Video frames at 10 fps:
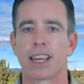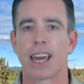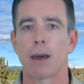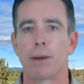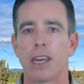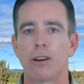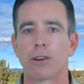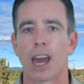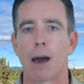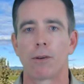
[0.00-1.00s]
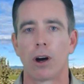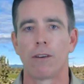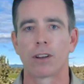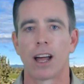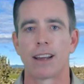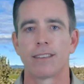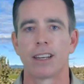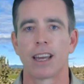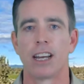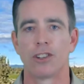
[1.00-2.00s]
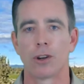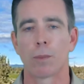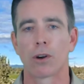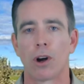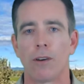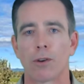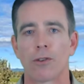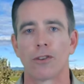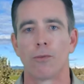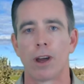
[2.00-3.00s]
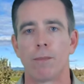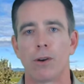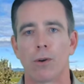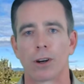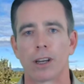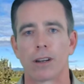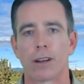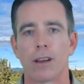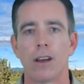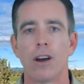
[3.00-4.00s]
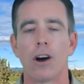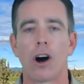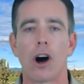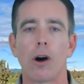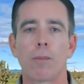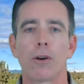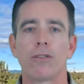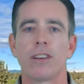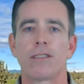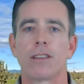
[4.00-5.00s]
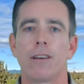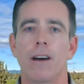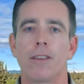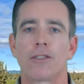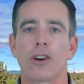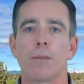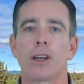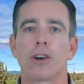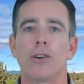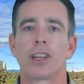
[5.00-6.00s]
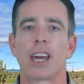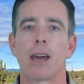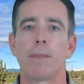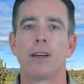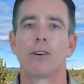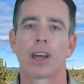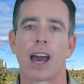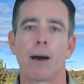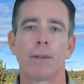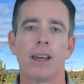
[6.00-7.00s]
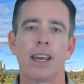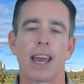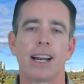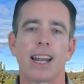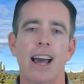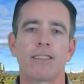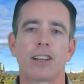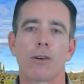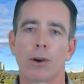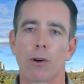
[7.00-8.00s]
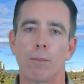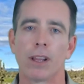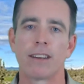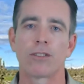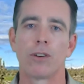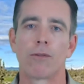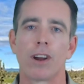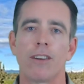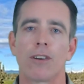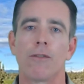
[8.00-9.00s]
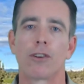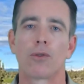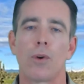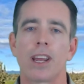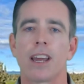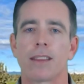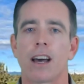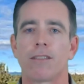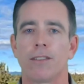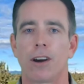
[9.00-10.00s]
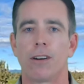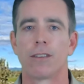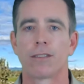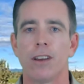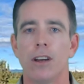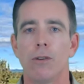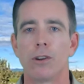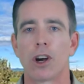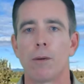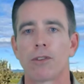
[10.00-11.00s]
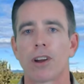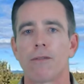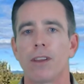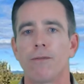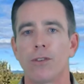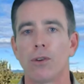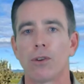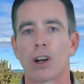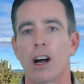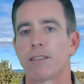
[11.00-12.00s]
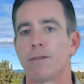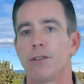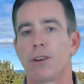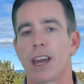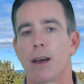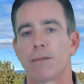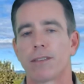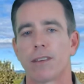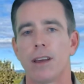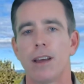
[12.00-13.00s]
the Camp Eagle Cap Golf Classic at Juniper Golf Course in Redmond, Oregon. All proceeds of the tournament go to Camp Eagle Cap, and last year we were blessed to have raised over twenty-eight thousand dollars, which almost covered the full cost of two camps.